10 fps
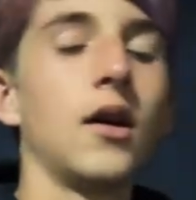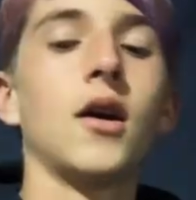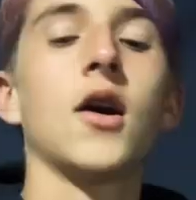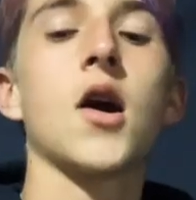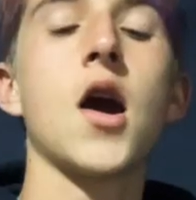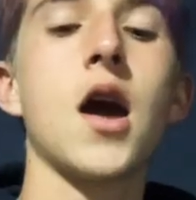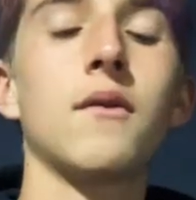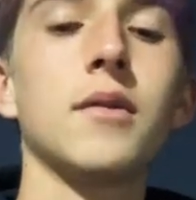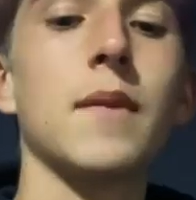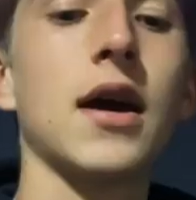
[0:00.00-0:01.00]
Alright,
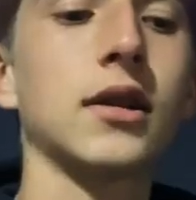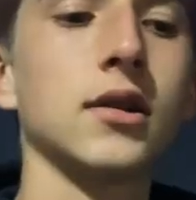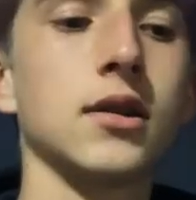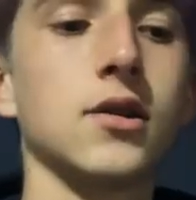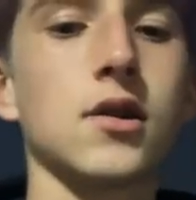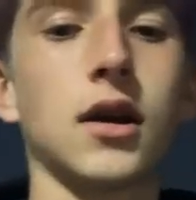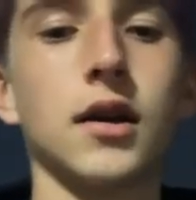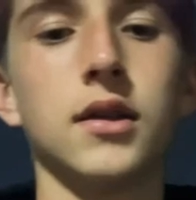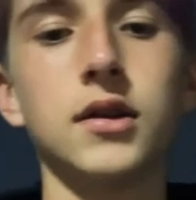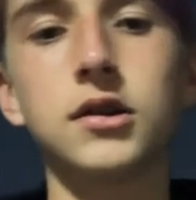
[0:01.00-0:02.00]
we back to the Durga.
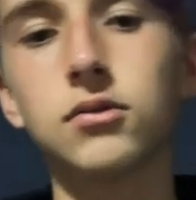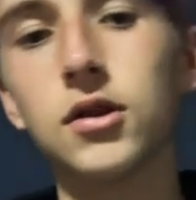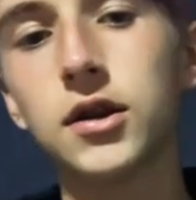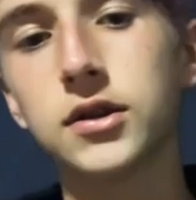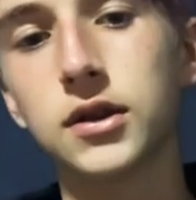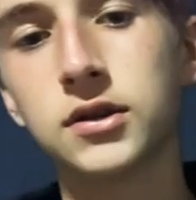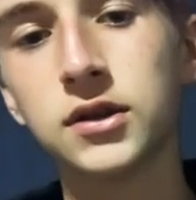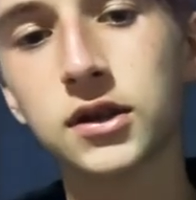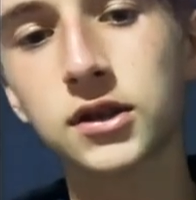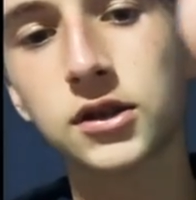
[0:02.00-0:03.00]
This one is a
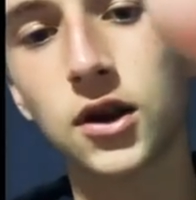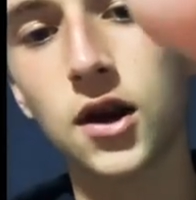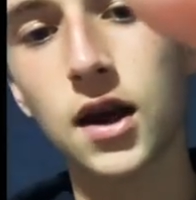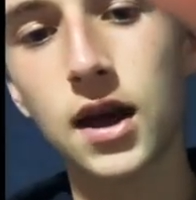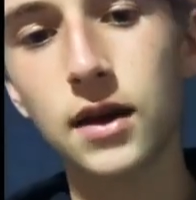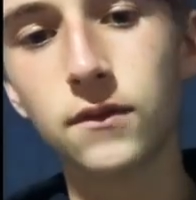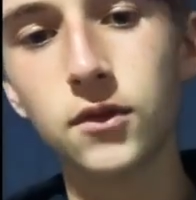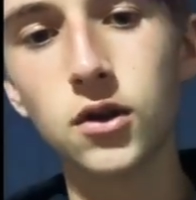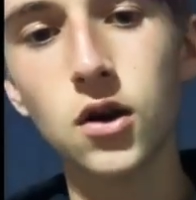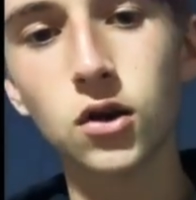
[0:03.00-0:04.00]
6-star. I have
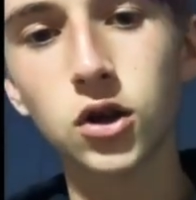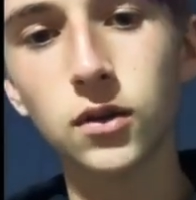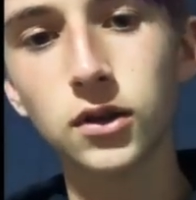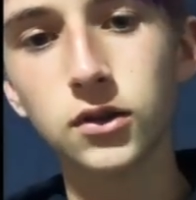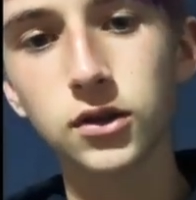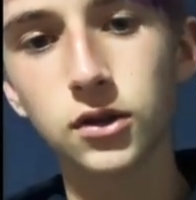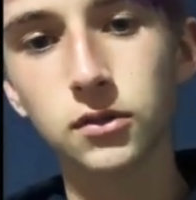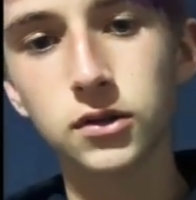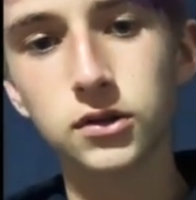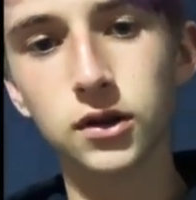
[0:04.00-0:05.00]
no clue what those other
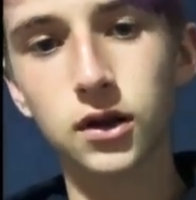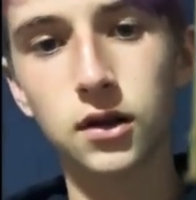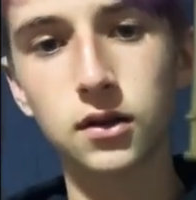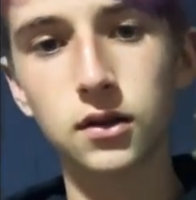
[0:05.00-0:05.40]
ones are.